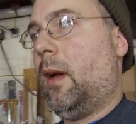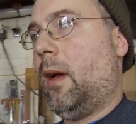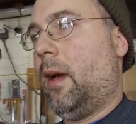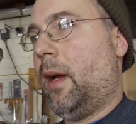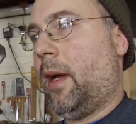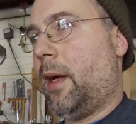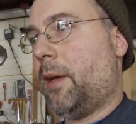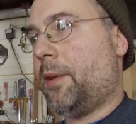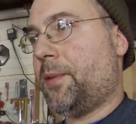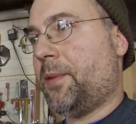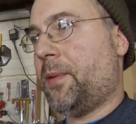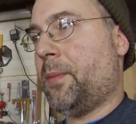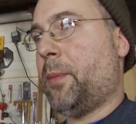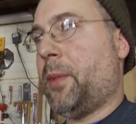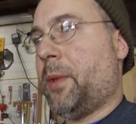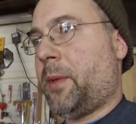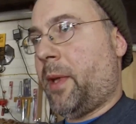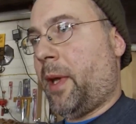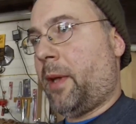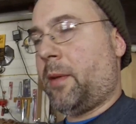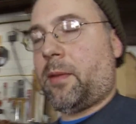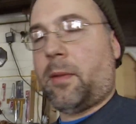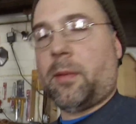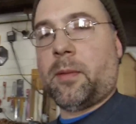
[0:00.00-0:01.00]
has
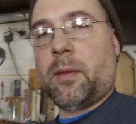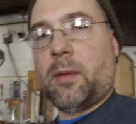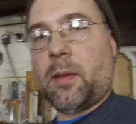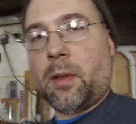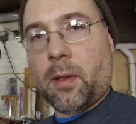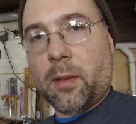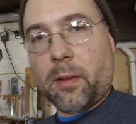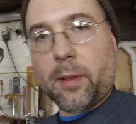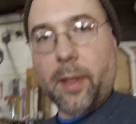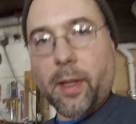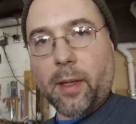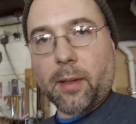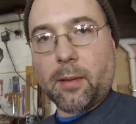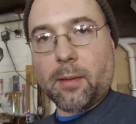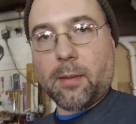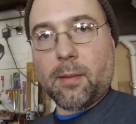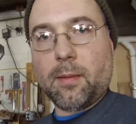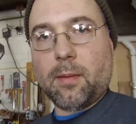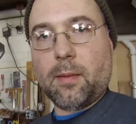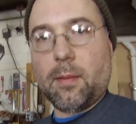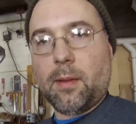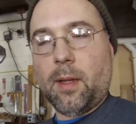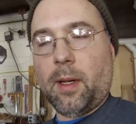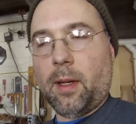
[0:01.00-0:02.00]
potential to create
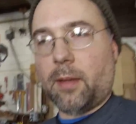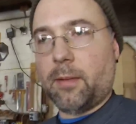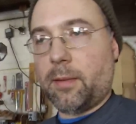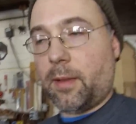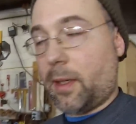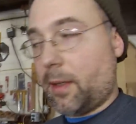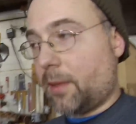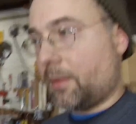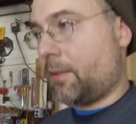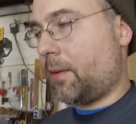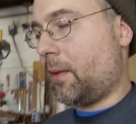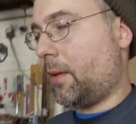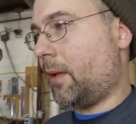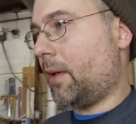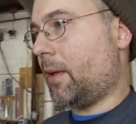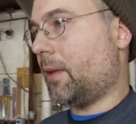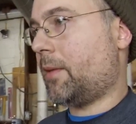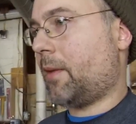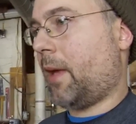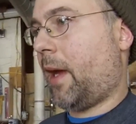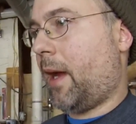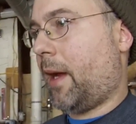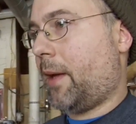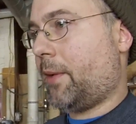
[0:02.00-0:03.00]
very
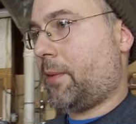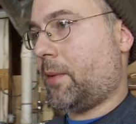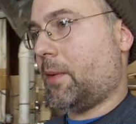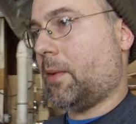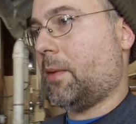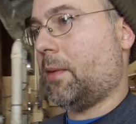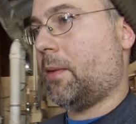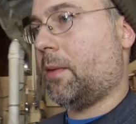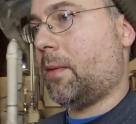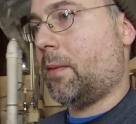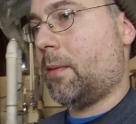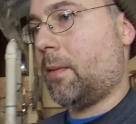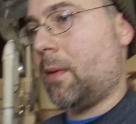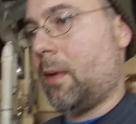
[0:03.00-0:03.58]
serious hazards.